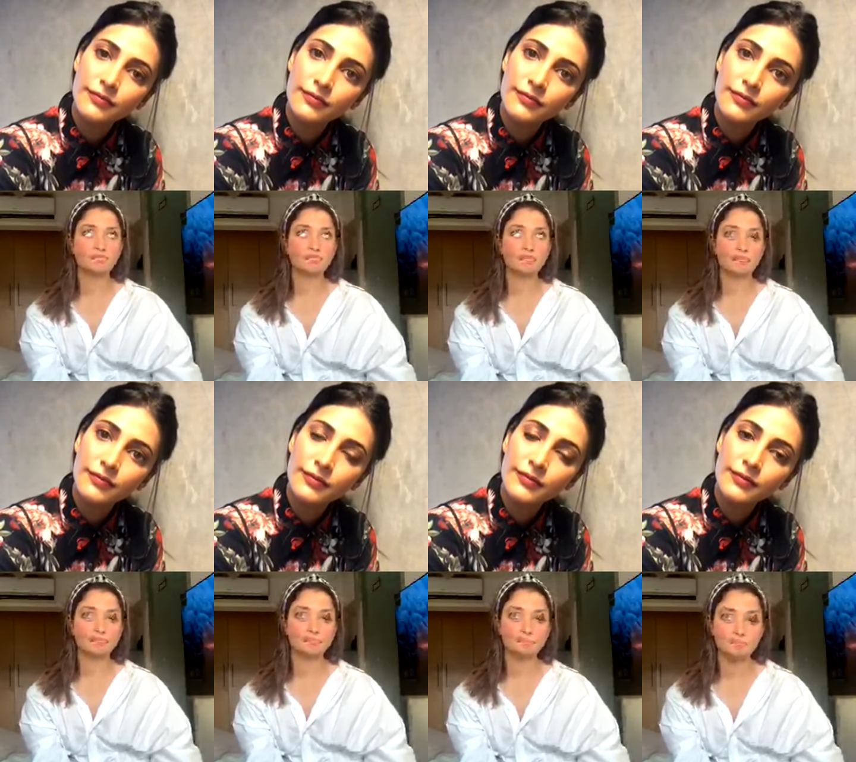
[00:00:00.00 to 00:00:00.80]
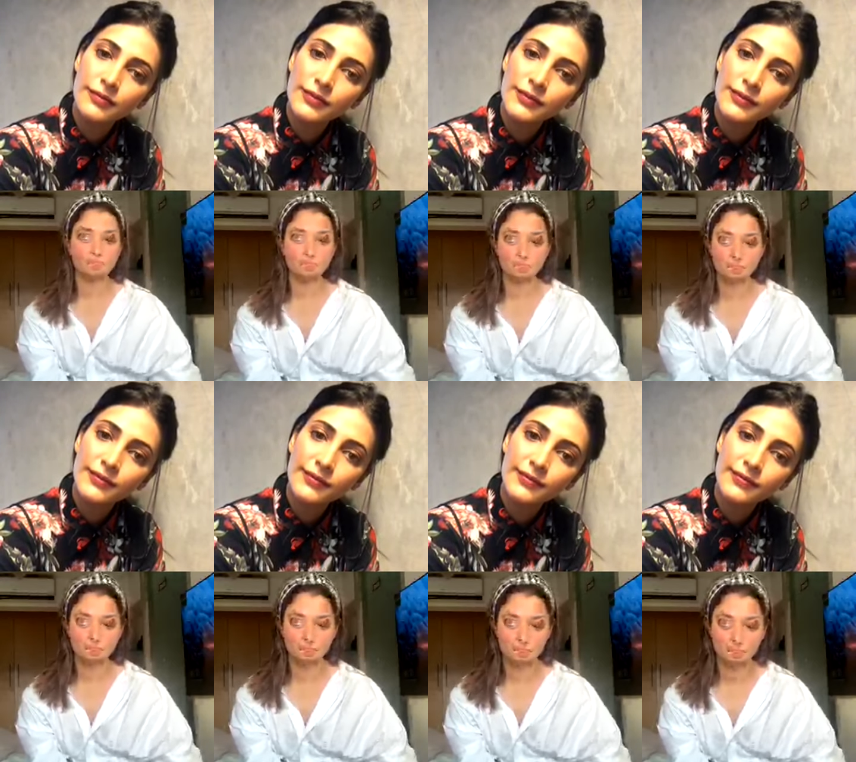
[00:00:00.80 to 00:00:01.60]

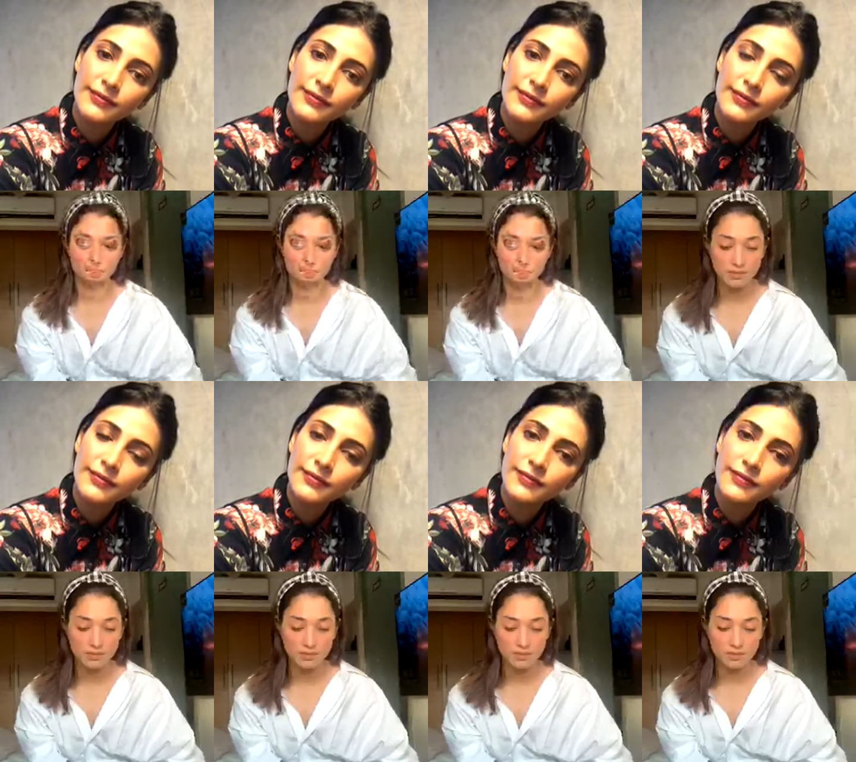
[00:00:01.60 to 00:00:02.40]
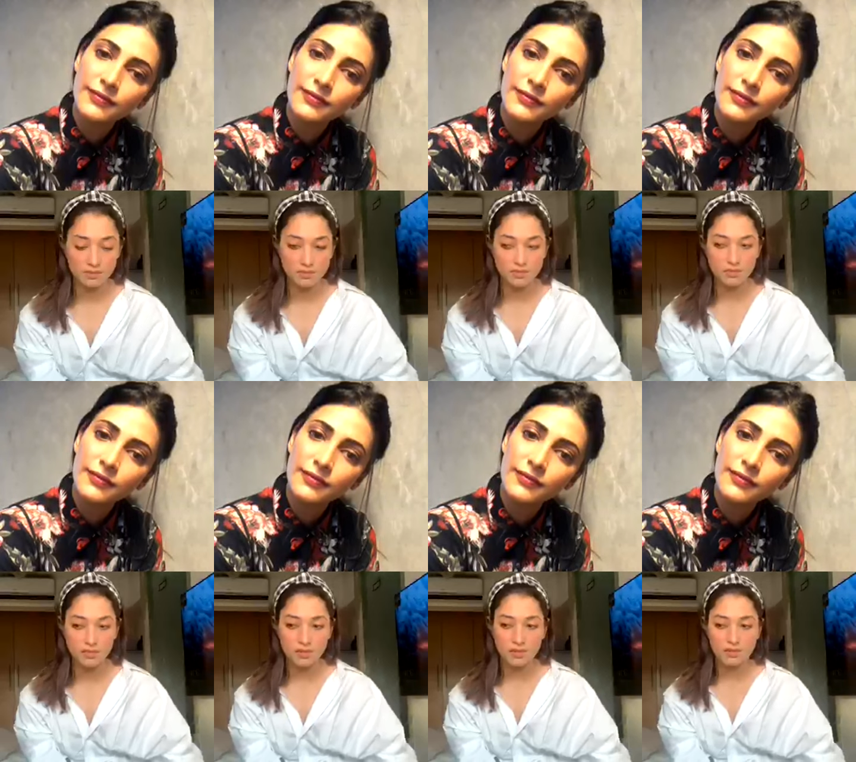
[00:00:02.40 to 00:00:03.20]

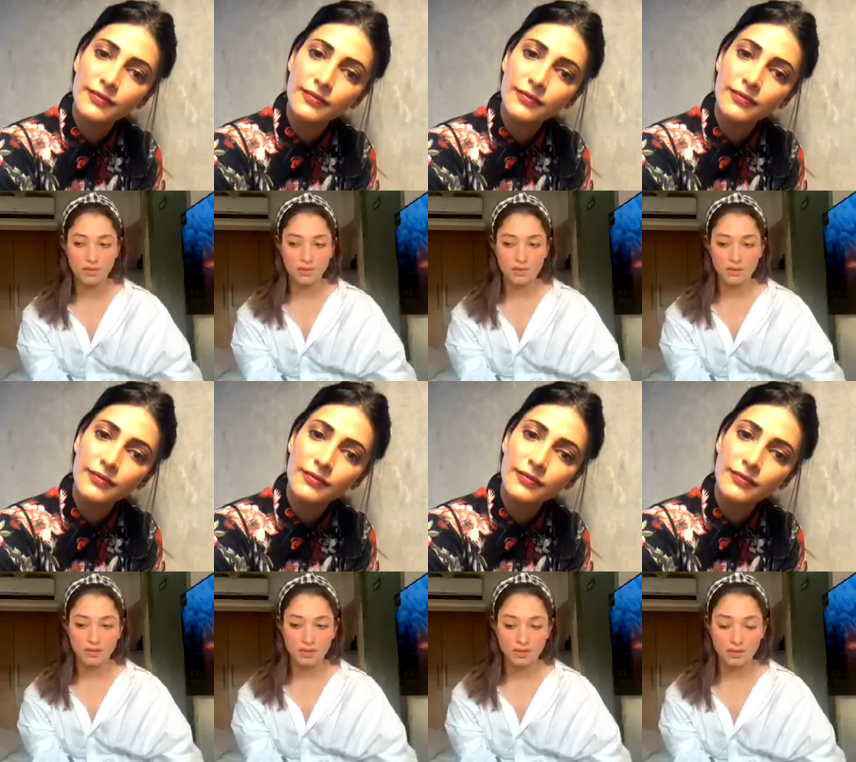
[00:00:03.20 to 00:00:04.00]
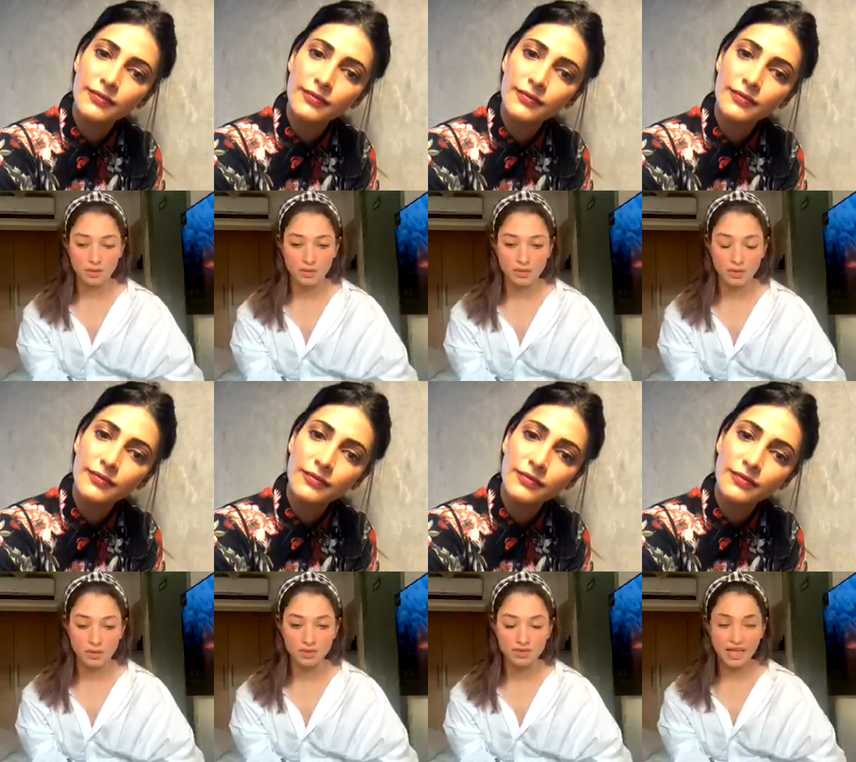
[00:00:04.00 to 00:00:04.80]

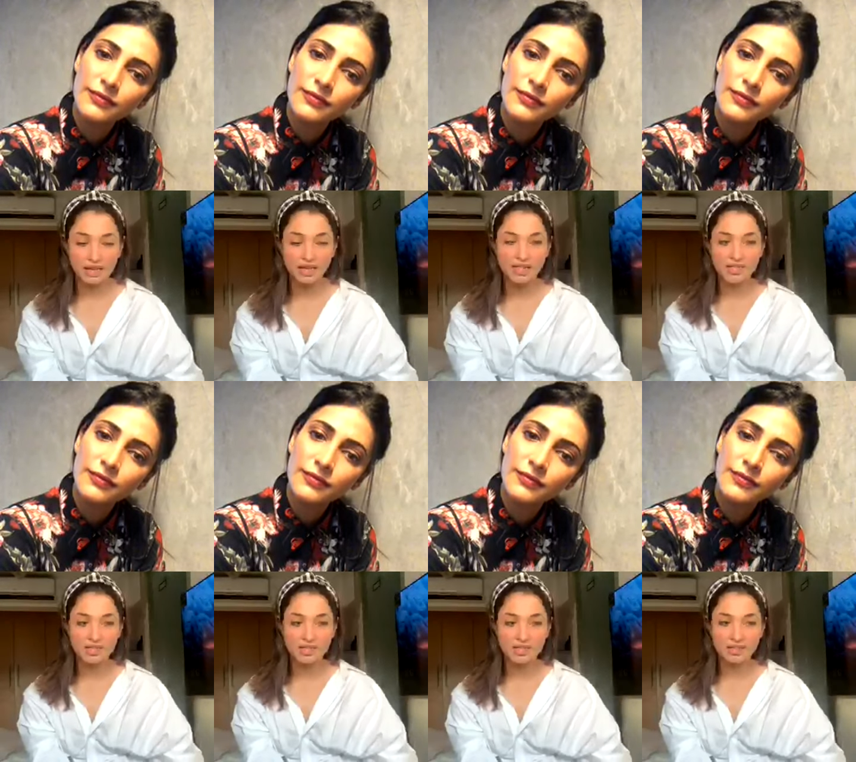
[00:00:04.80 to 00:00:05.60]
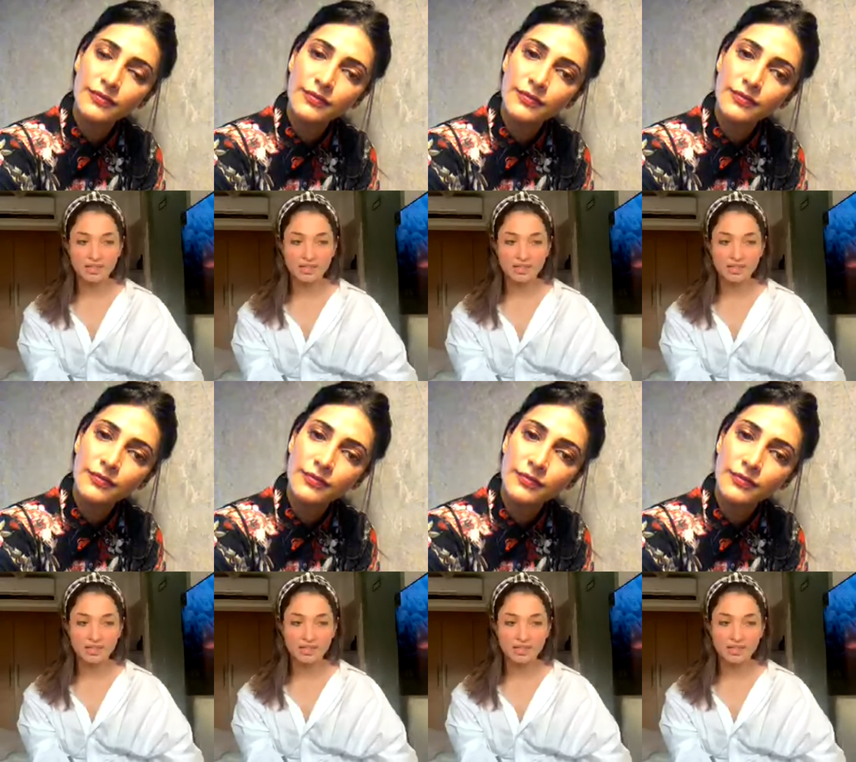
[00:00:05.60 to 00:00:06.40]

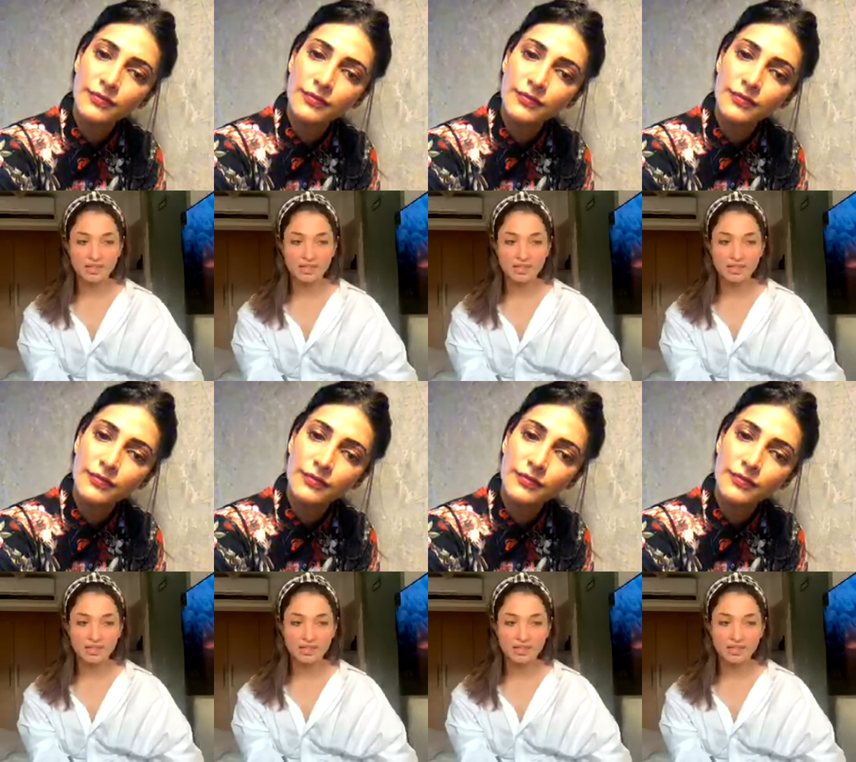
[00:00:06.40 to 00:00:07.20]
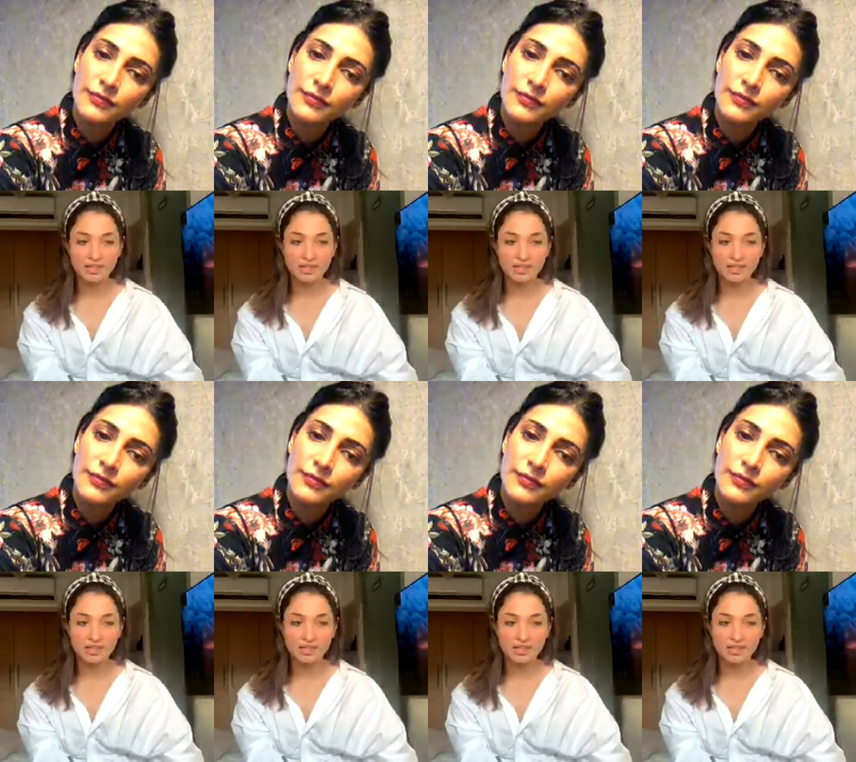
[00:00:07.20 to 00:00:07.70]
(silence)